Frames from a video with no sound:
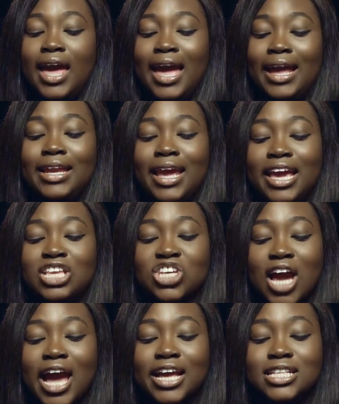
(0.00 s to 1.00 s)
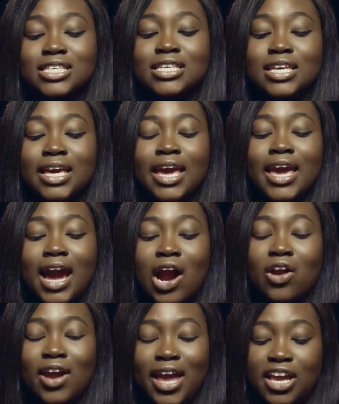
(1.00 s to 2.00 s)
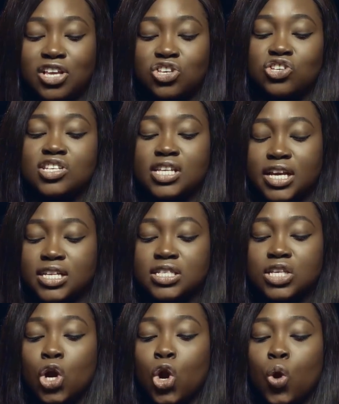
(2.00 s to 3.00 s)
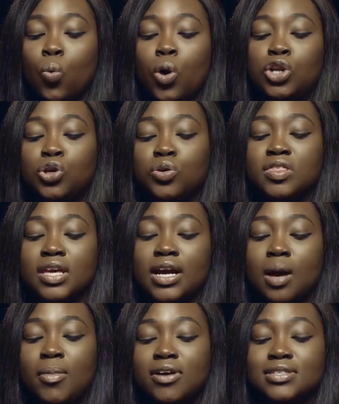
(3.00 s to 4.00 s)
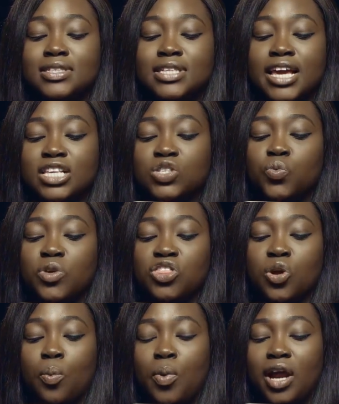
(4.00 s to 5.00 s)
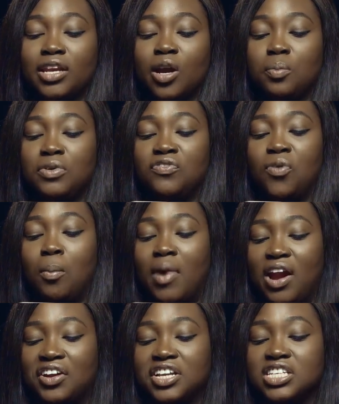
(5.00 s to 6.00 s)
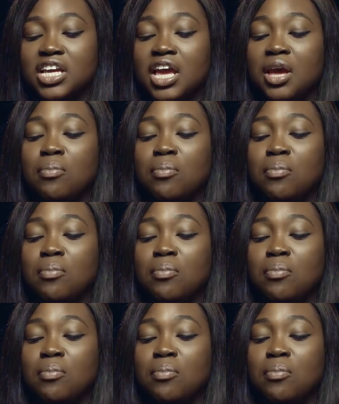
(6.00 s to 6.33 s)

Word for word: N H I T A R H, says, What do you think about sex with your partner before marriage?